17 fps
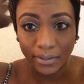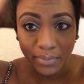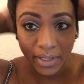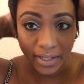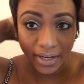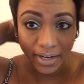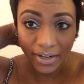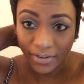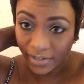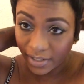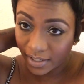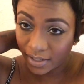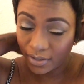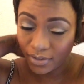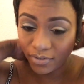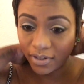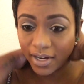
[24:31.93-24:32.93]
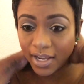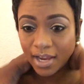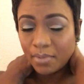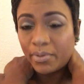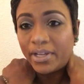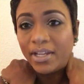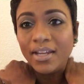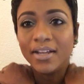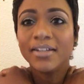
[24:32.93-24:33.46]
so many errands to do today.
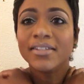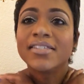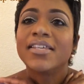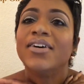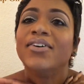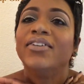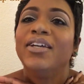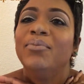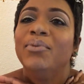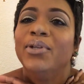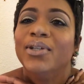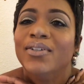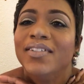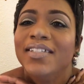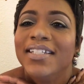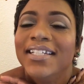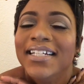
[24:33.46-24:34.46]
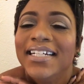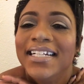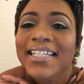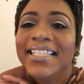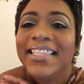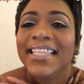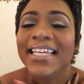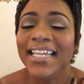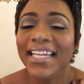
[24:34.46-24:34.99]
But yeah, so let me know what you guys
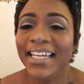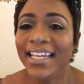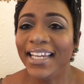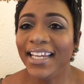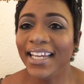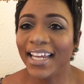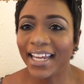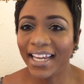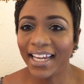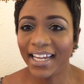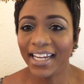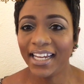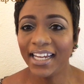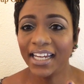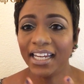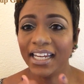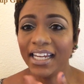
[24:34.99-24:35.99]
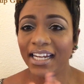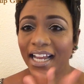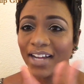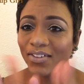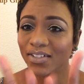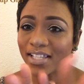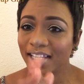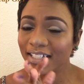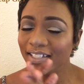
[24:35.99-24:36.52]
think, and I'll
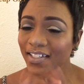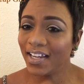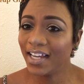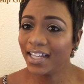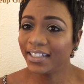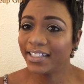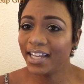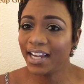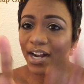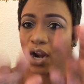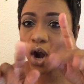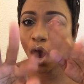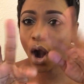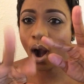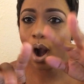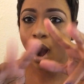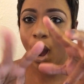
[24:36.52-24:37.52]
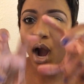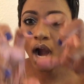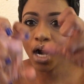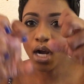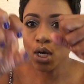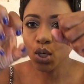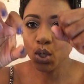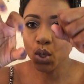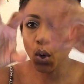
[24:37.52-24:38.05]
talk to you guys later.
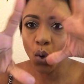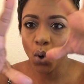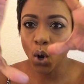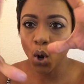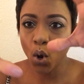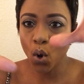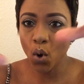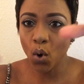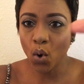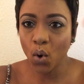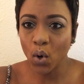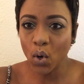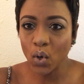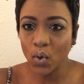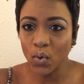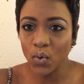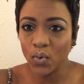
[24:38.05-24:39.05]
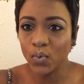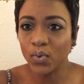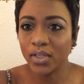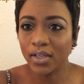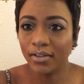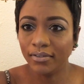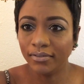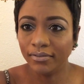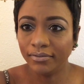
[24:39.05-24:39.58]

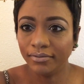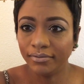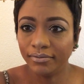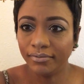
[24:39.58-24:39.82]
Toodles.